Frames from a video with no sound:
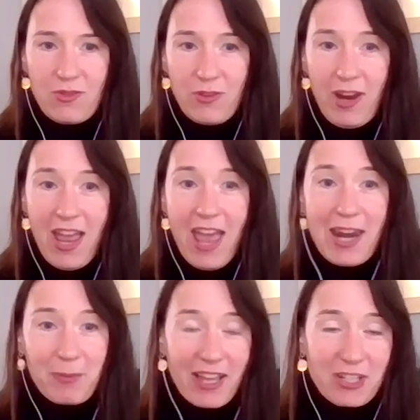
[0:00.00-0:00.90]
Right. And
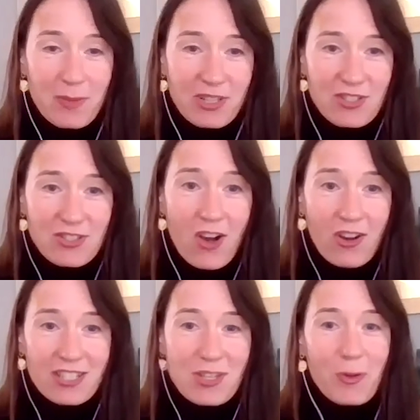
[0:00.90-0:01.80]
I'm glad you mentioned salt,
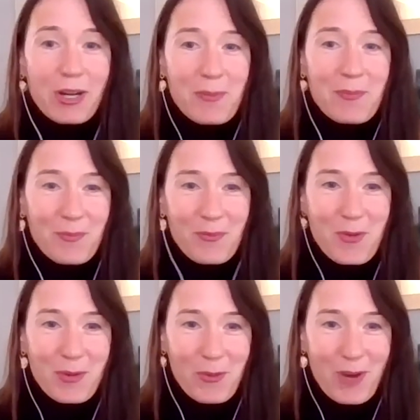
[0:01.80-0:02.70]
because you want
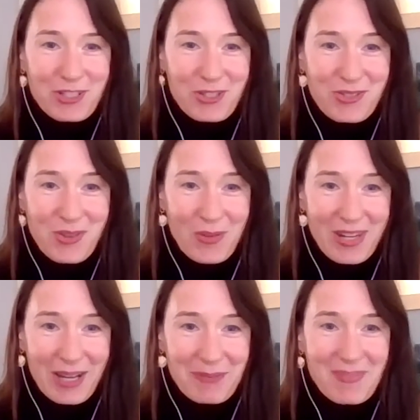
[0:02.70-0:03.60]
to watch your
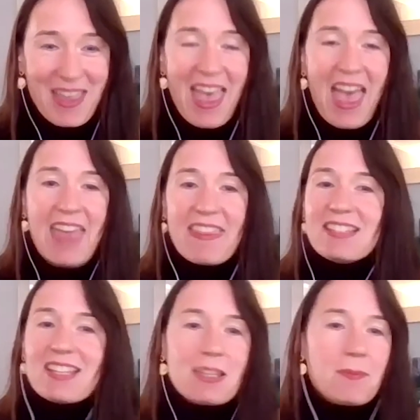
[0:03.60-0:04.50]
sodium. Right. And that
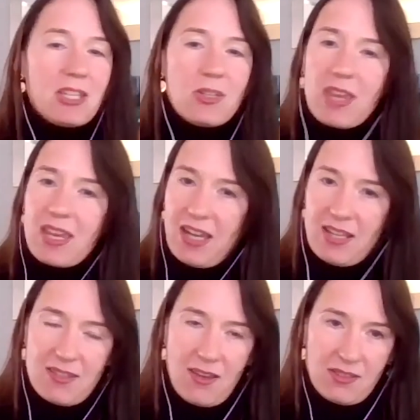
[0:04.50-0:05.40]
doesn't mean you can't
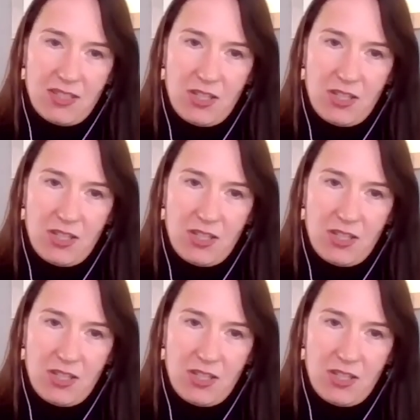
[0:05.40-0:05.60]
add salt to your